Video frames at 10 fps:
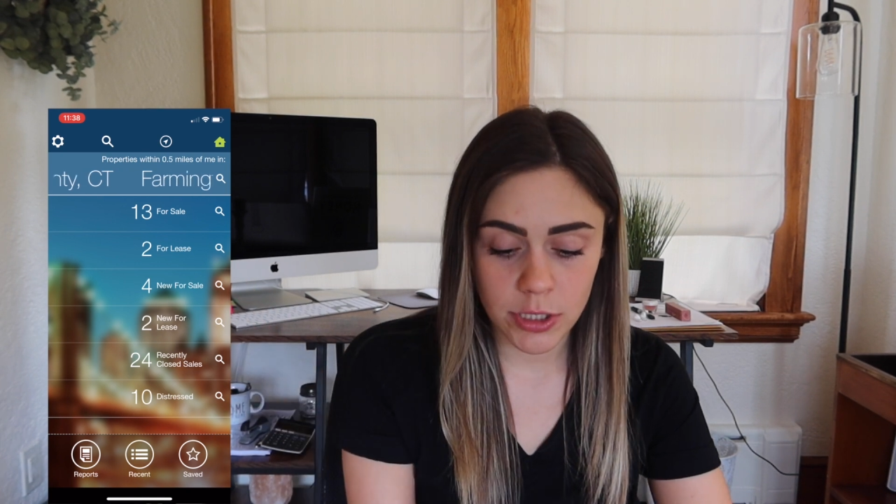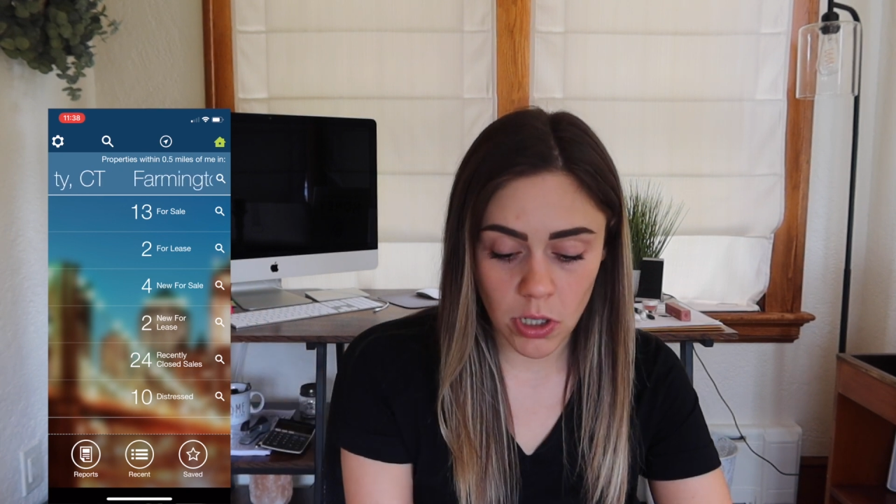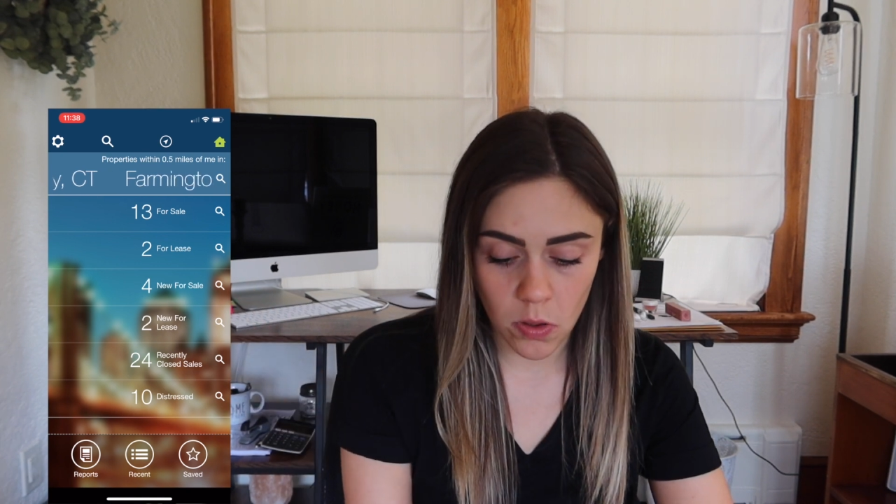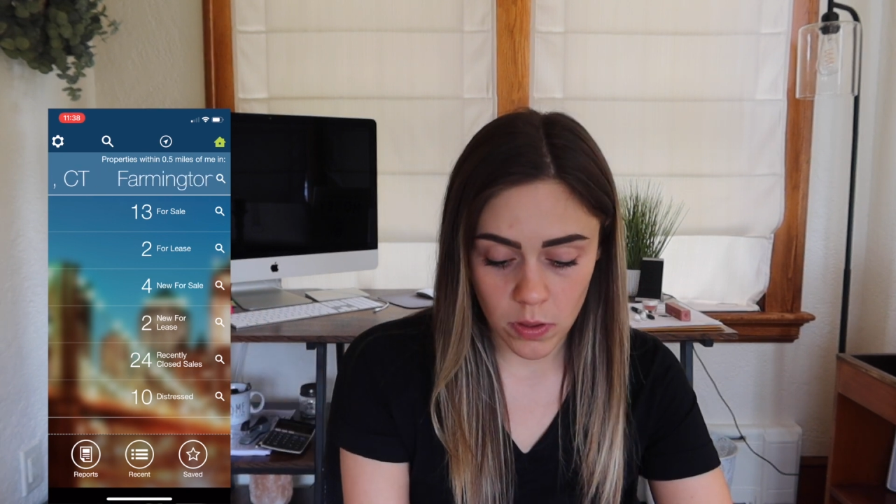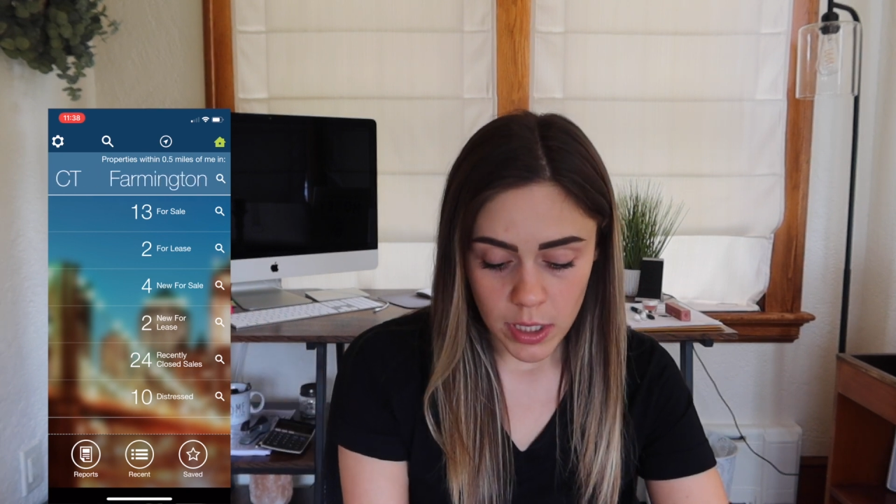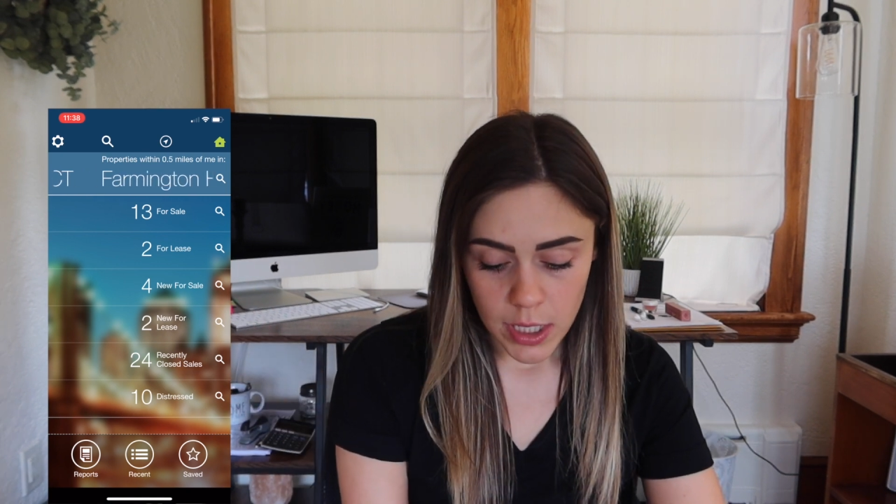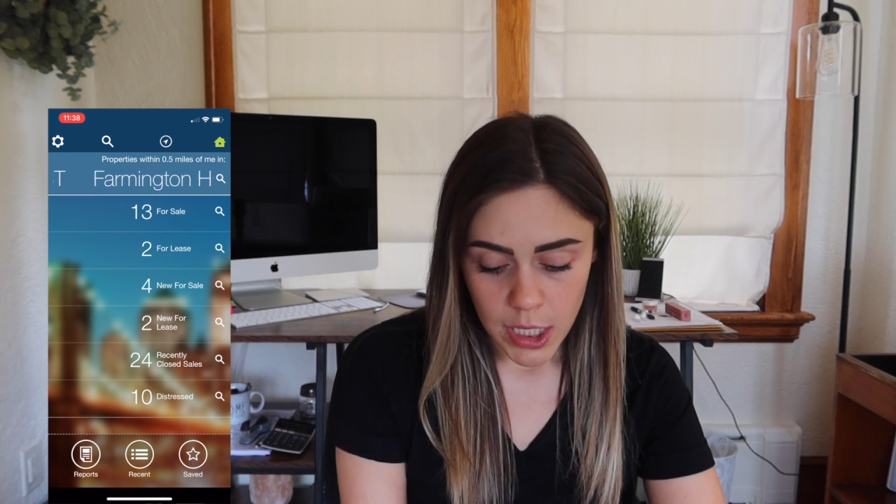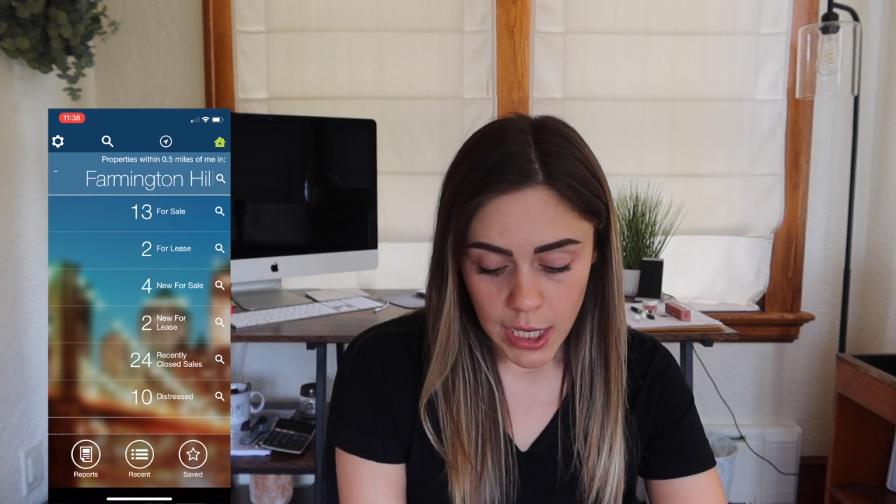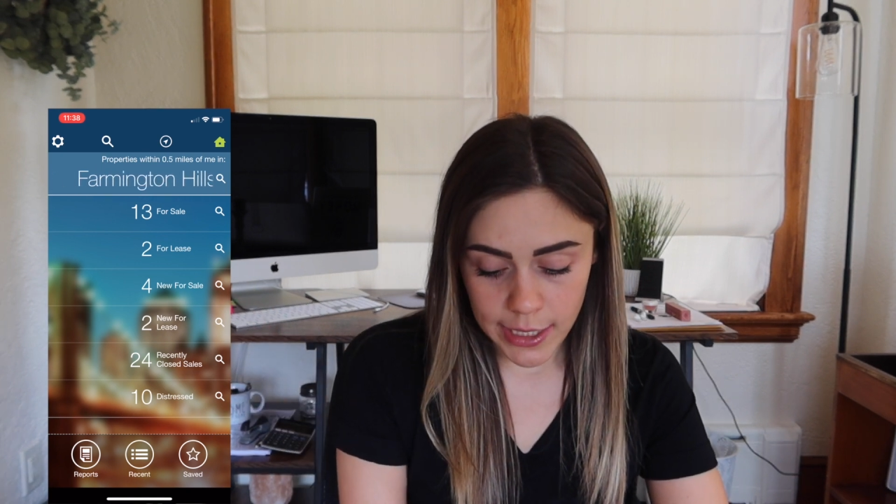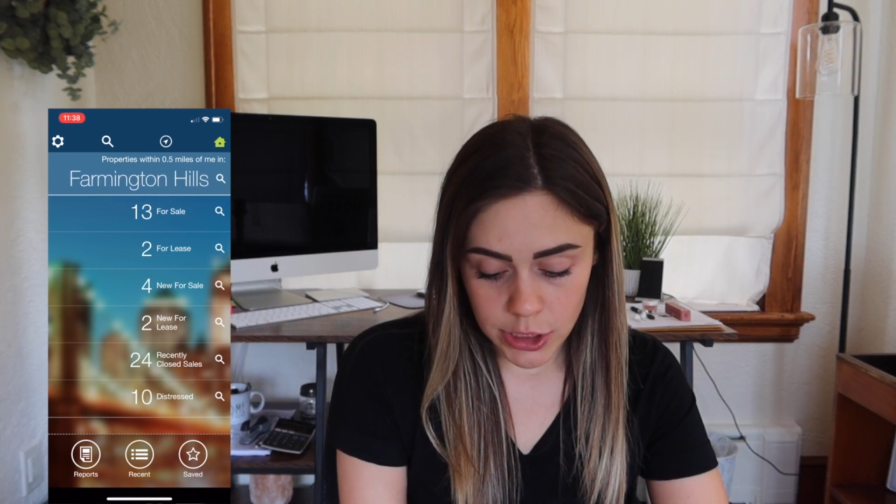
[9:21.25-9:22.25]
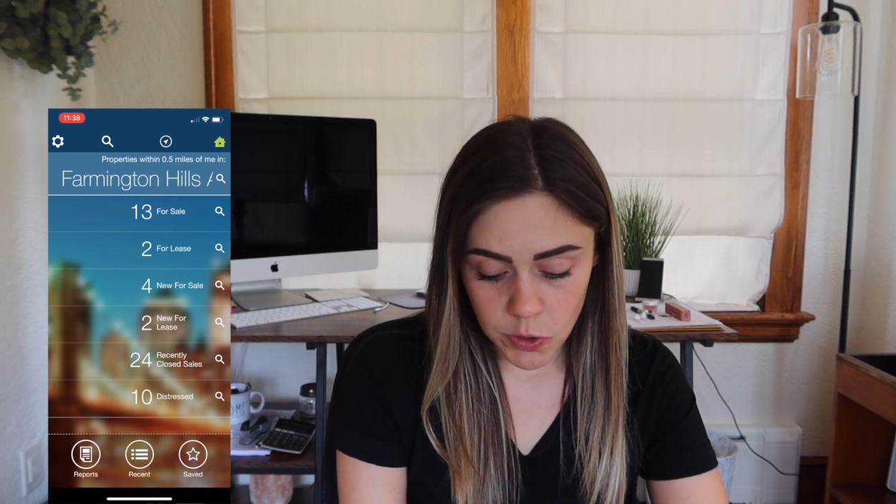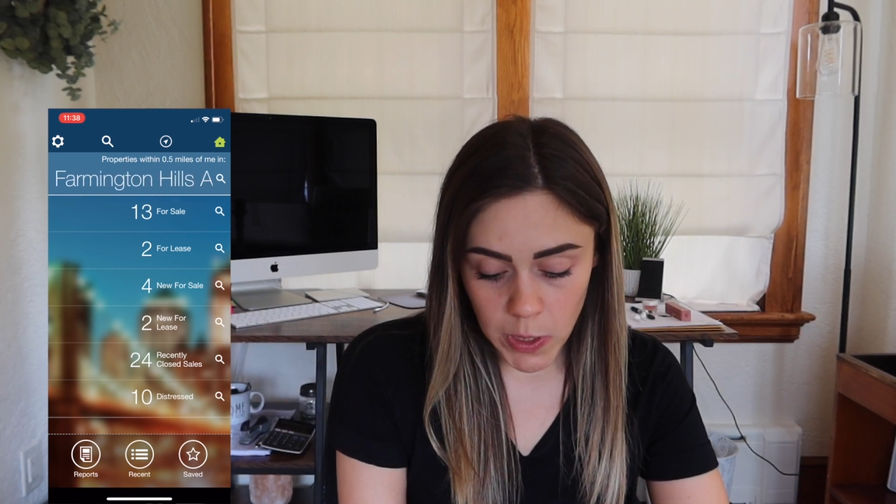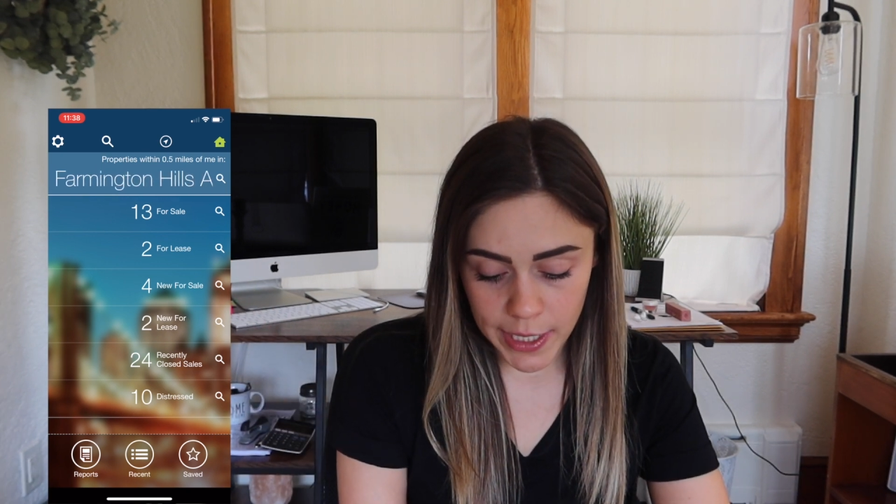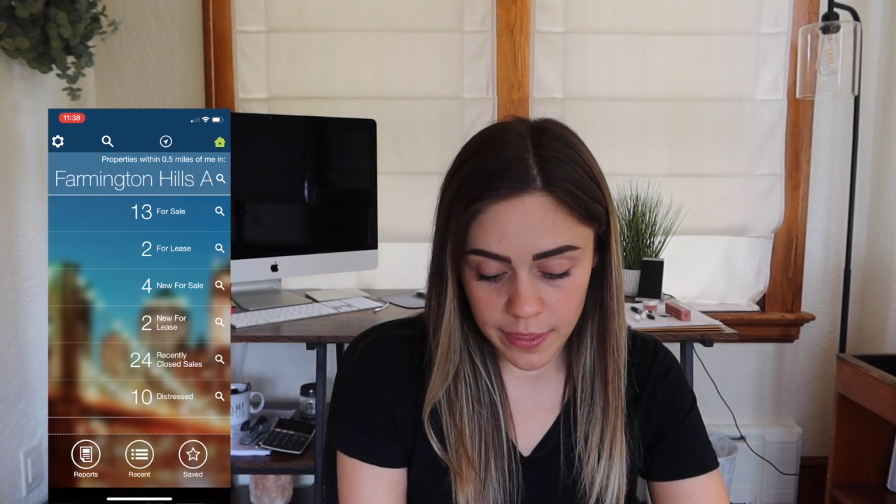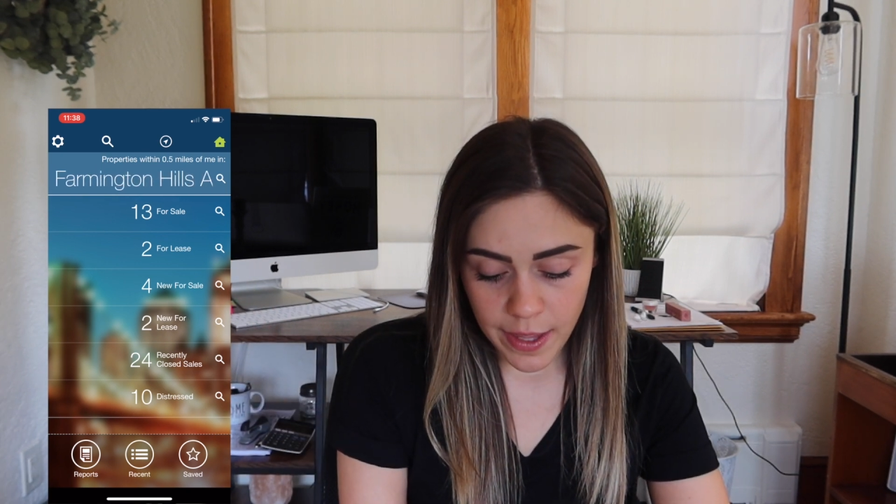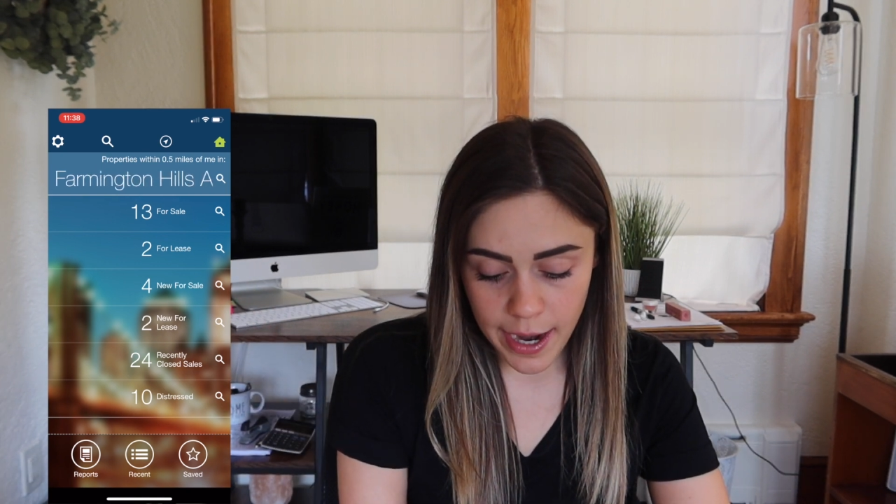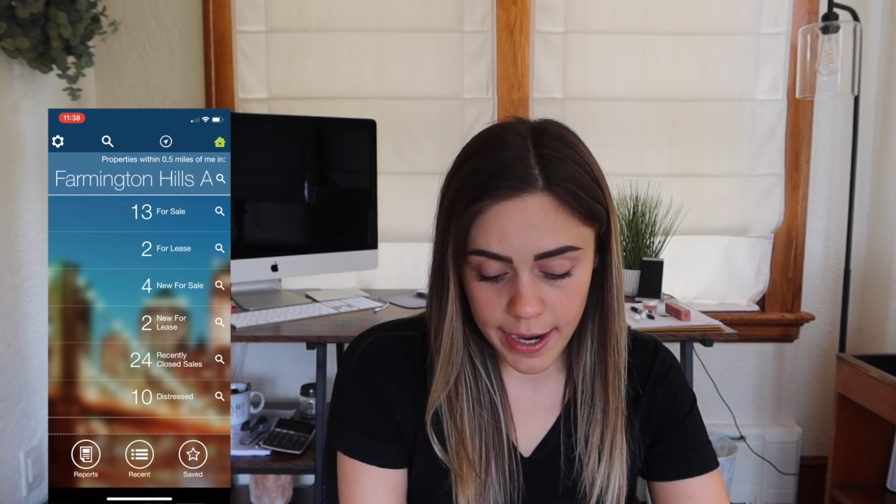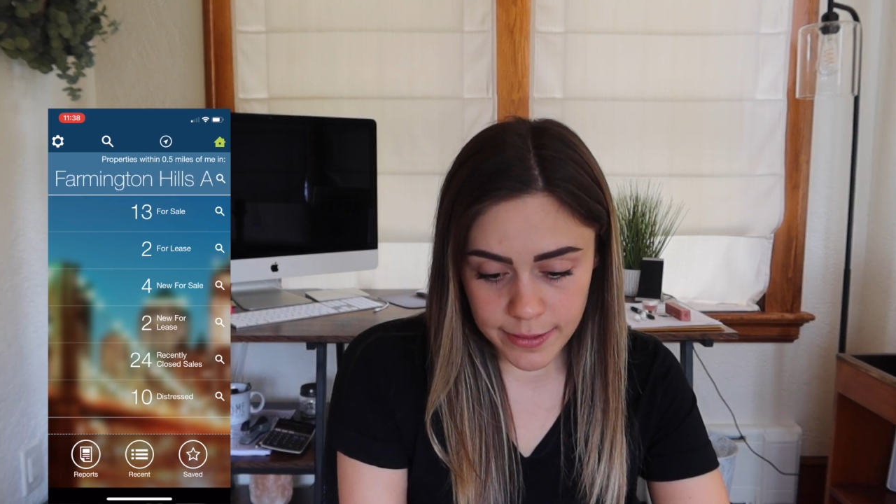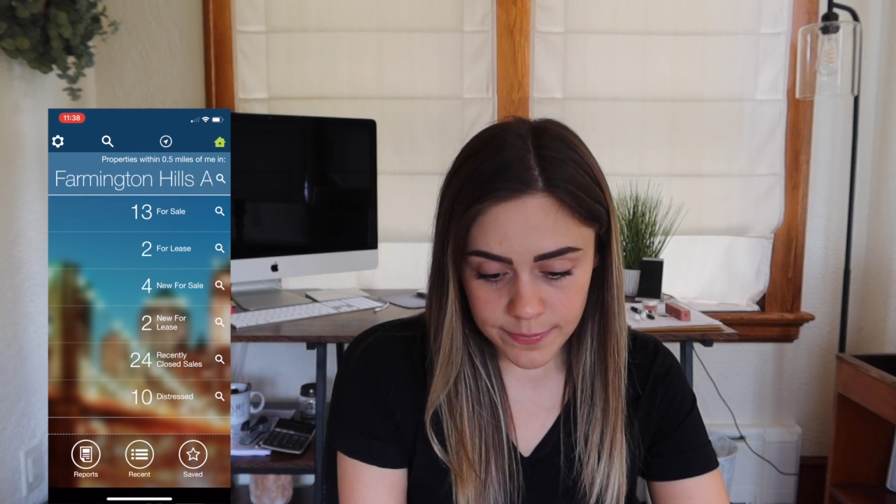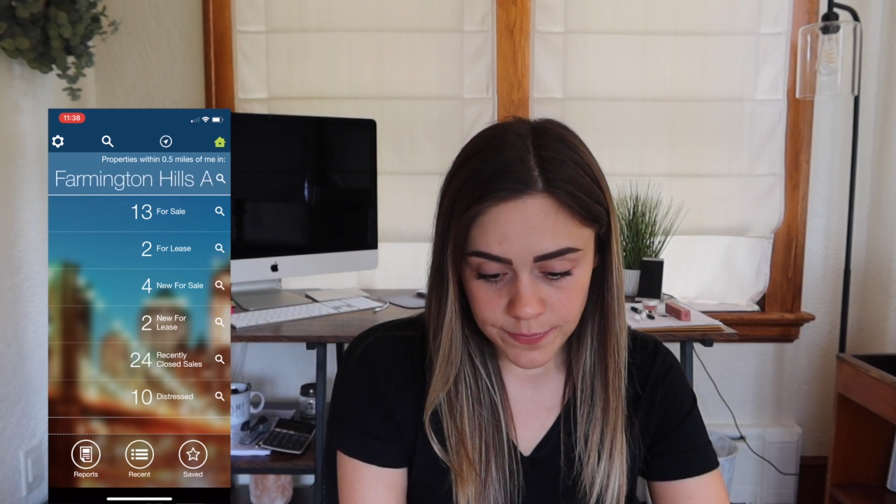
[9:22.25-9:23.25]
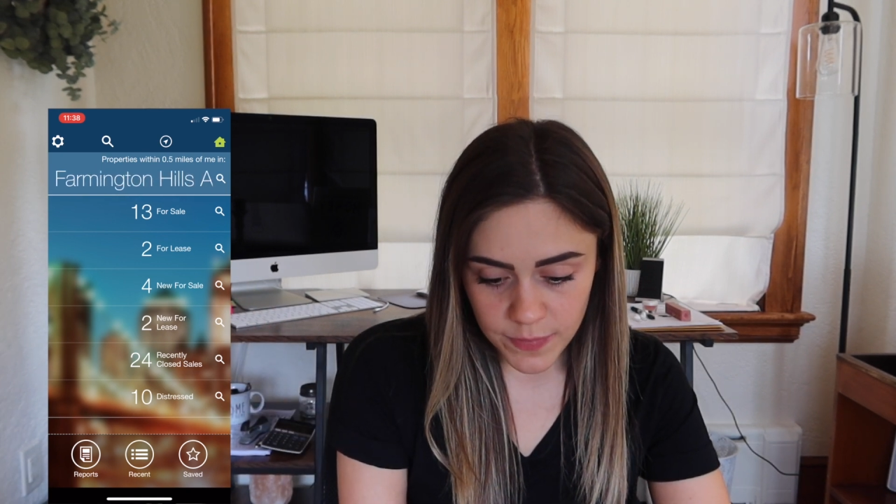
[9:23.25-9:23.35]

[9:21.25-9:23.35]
So I do like that.